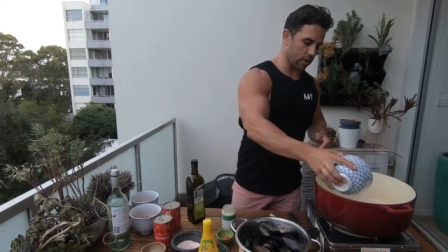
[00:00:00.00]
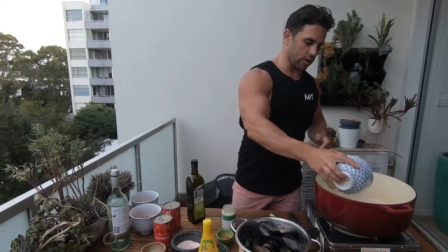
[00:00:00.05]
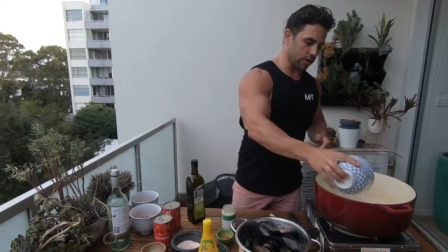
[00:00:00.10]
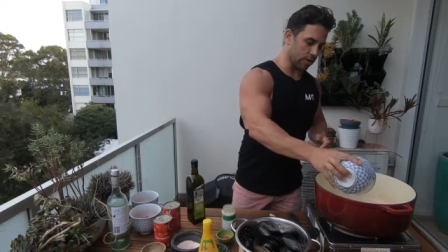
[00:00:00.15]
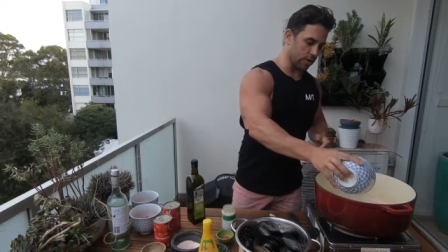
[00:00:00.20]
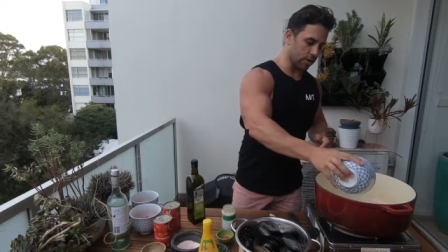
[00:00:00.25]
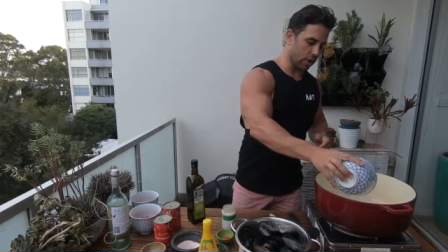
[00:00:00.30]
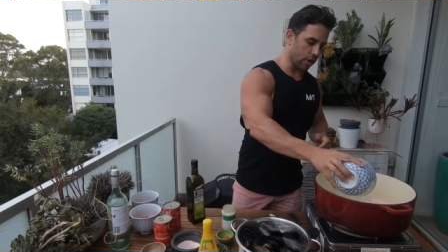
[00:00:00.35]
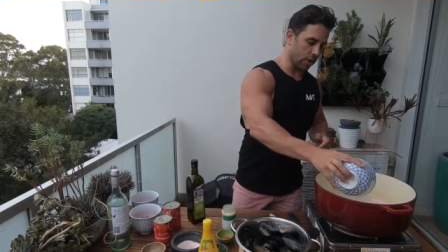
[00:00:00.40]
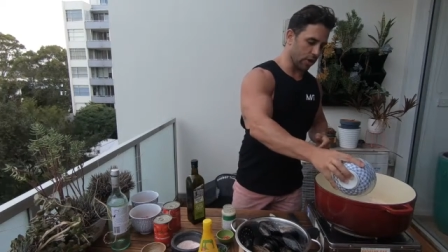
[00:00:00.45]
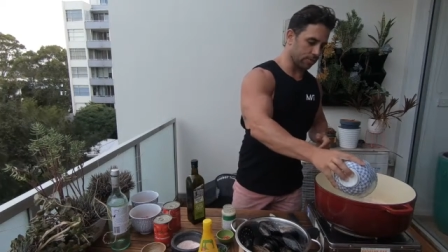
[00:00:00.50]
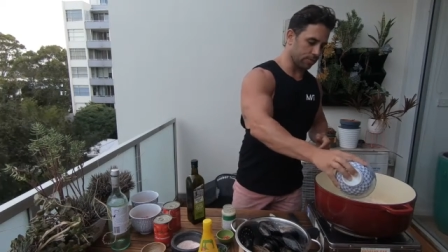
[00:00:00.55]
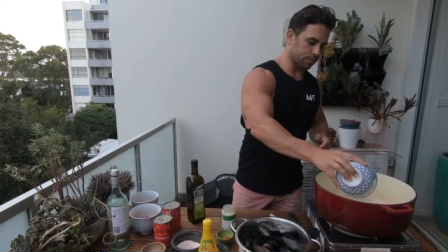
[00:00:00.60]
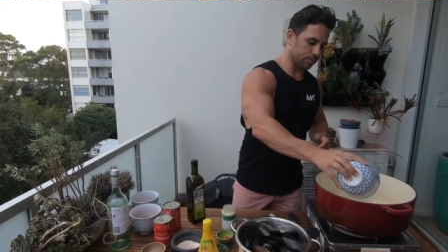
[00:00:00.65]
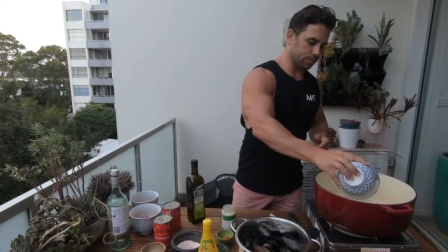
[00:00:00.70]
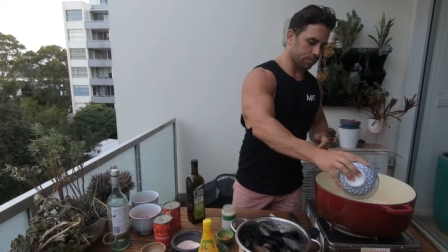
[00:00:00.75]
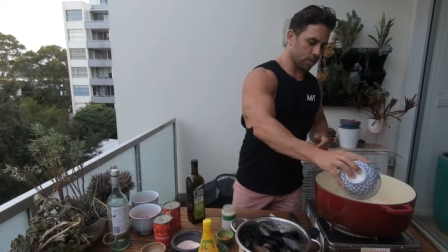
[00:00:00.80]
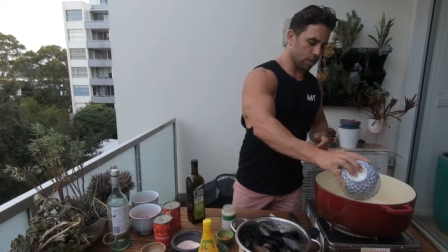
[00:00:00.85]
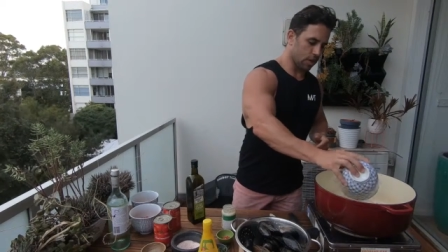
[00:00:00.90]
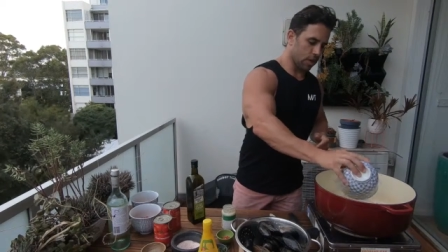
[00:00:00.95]
those. So
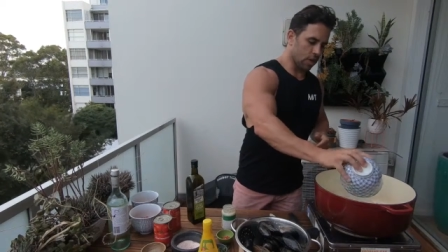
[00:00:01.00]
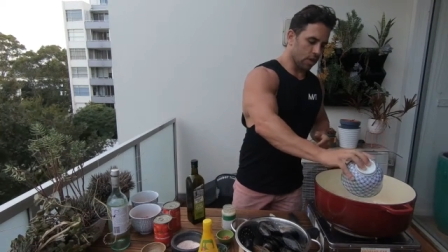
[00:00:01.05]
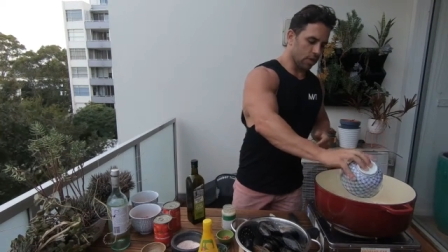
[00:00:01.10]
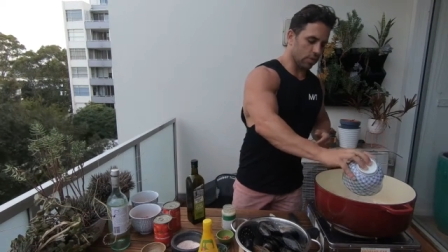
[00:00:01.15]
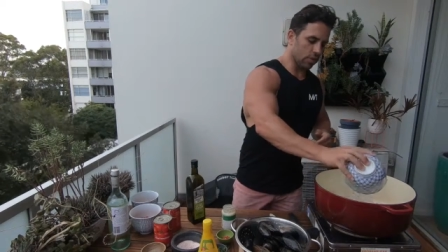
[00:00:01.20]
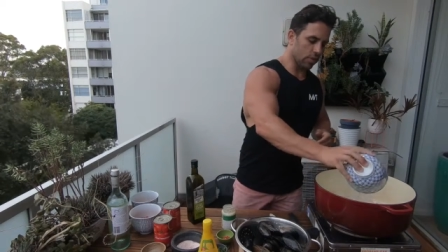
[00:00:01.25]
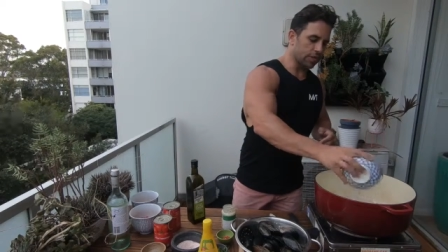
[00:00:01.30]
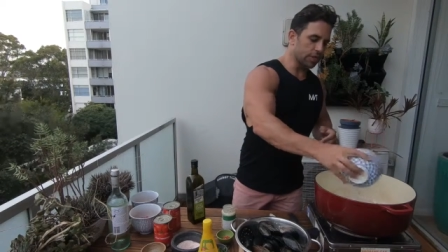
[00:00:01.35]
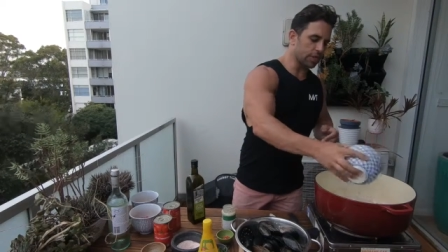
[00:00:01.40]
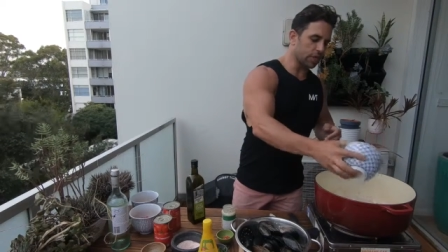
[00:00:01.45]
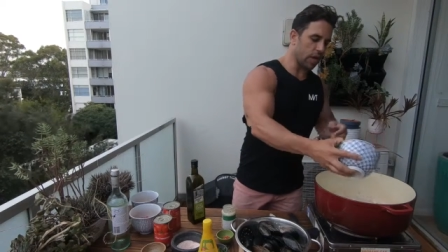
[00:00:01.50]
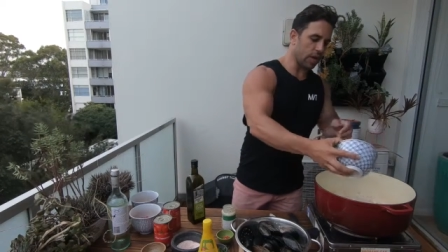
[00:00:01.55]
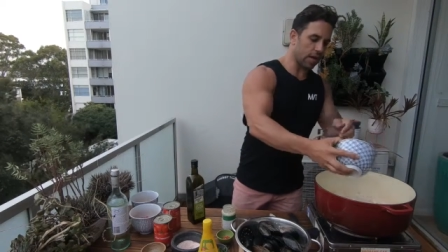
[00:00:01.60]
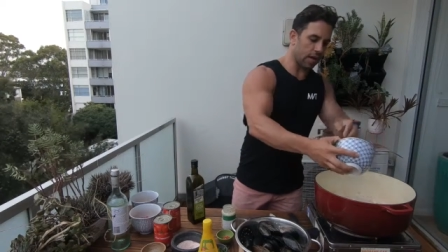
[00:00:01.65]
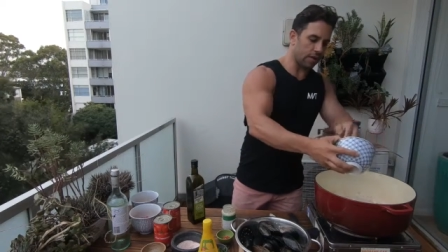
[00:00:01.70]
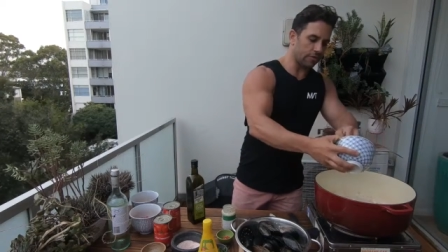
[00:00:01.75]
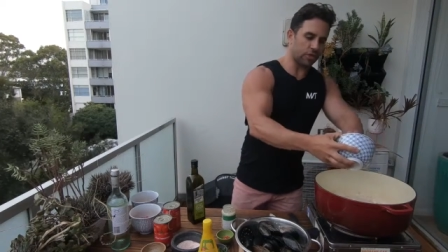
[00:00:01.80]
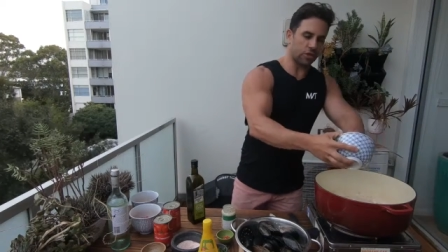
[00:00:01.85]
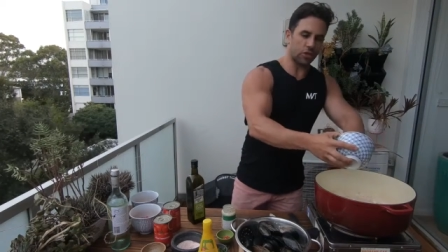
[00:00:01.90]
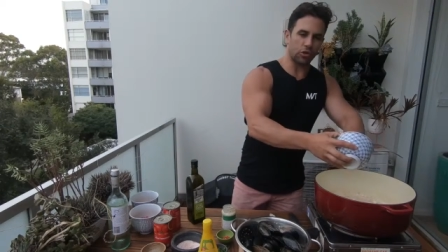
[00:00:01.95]
the reason I
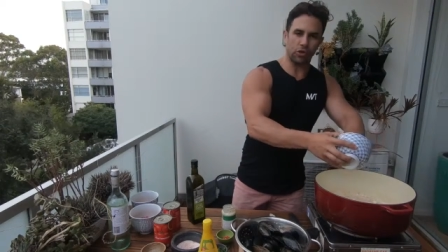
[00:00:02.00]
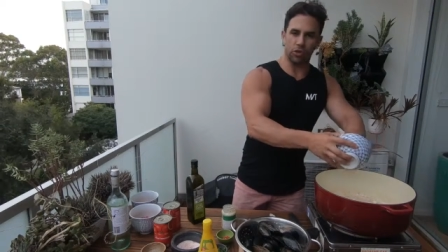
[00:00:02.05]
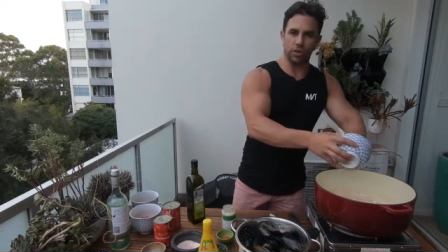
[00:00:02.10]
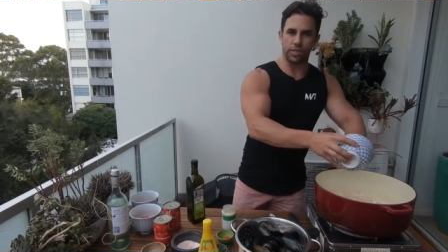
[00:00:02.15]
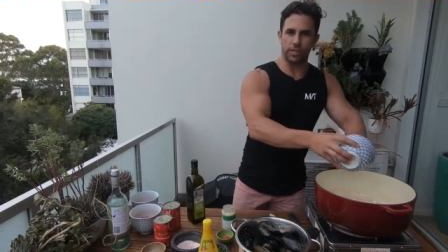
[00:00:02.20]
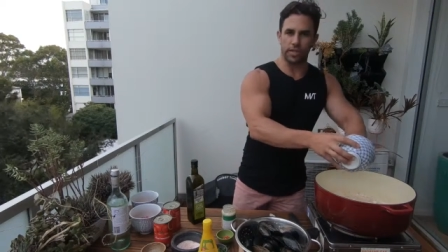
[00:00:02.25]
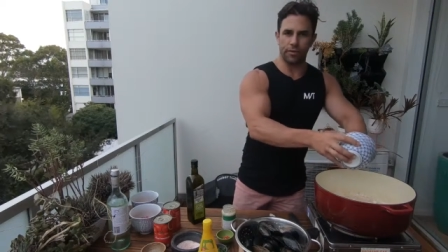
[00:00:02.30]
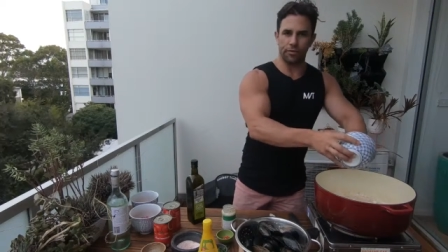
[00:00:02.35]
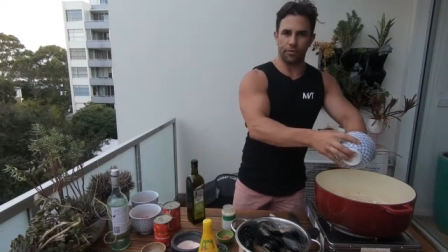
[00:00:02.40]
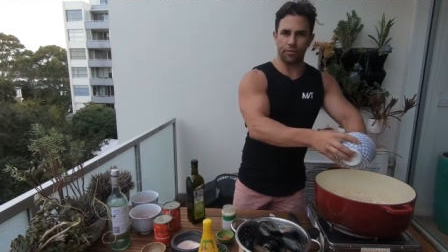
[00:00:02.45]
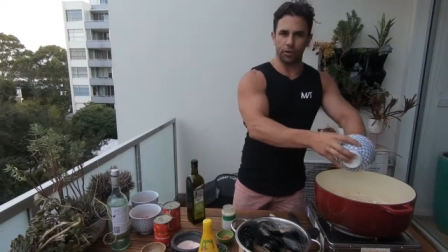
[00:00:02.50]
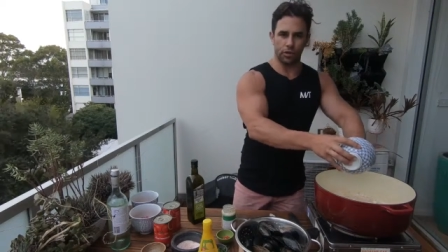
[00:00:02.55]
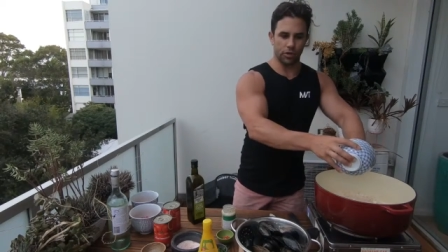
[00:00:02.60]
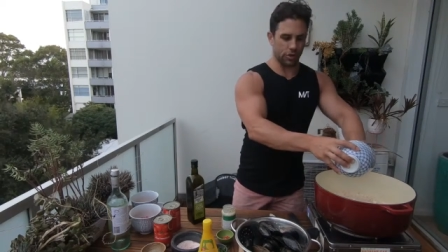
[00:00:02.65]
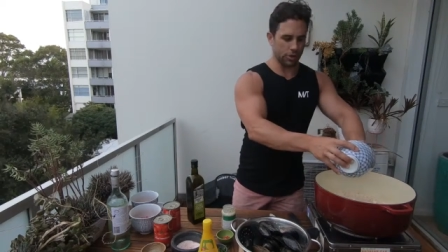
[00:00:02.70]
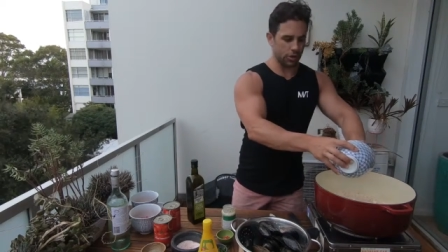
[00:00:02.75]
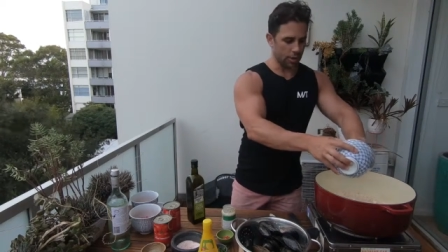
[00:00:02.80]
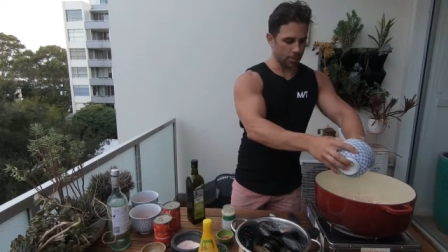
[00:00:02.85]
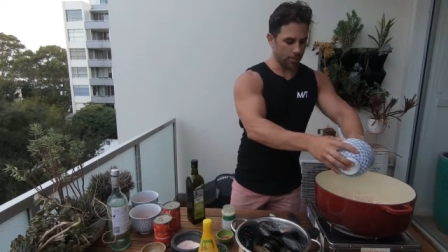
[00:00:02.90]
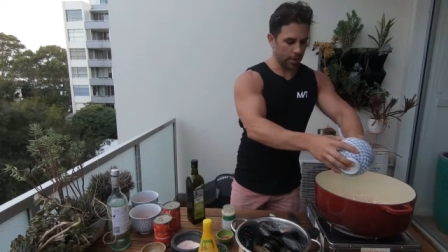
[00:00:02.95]
love to cook
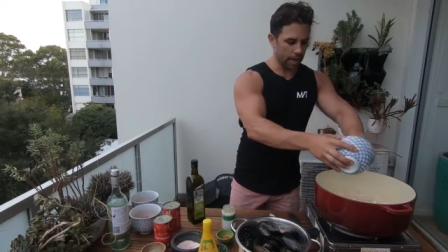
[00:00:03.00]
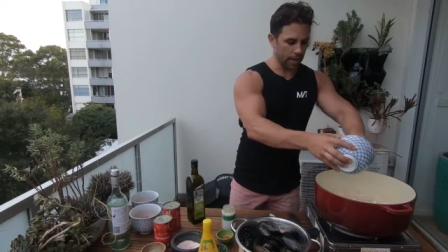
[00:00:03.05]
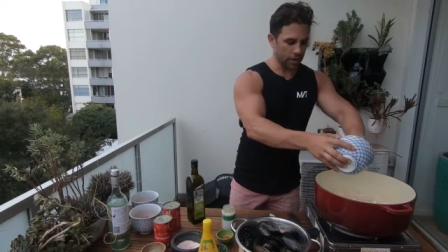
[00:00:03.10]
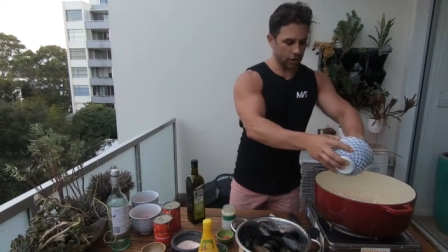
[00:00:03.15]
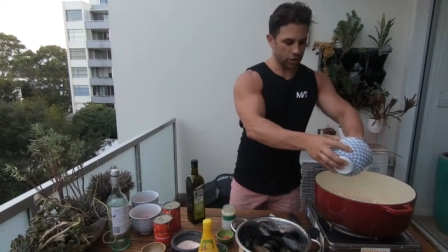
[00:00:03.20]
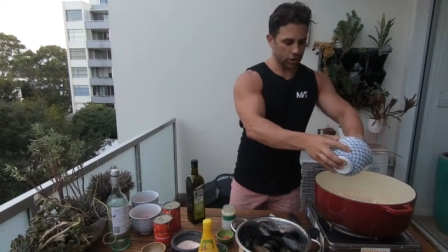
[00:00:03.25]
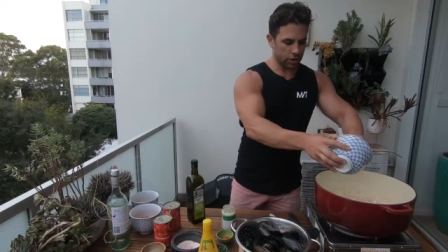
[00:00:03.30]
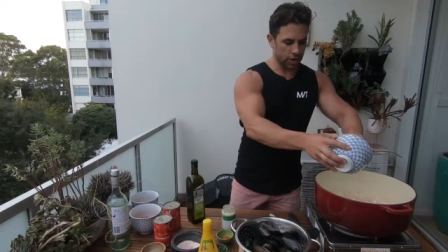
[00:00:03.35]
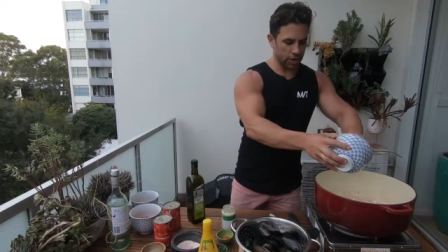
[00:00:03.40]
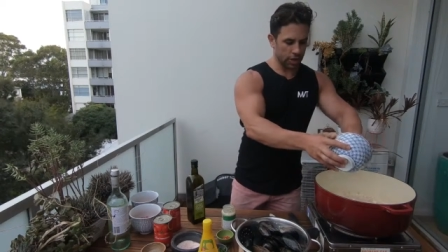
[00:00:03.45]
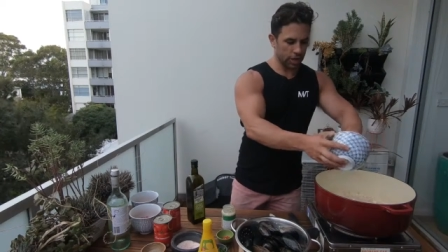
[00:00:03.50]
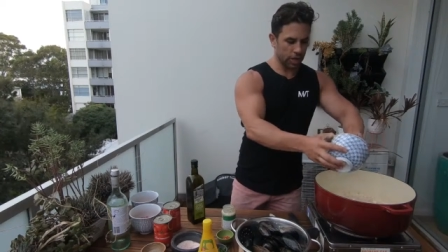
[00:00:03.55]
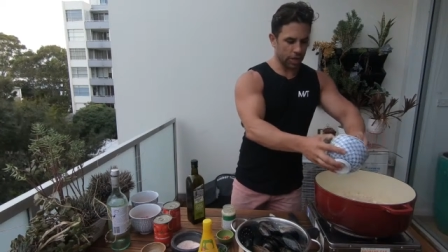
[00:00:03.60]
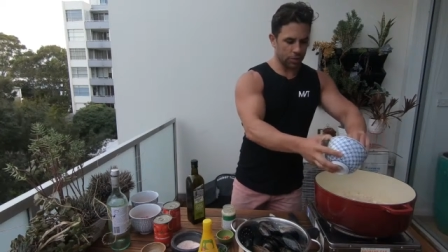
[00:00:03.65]
seafood so much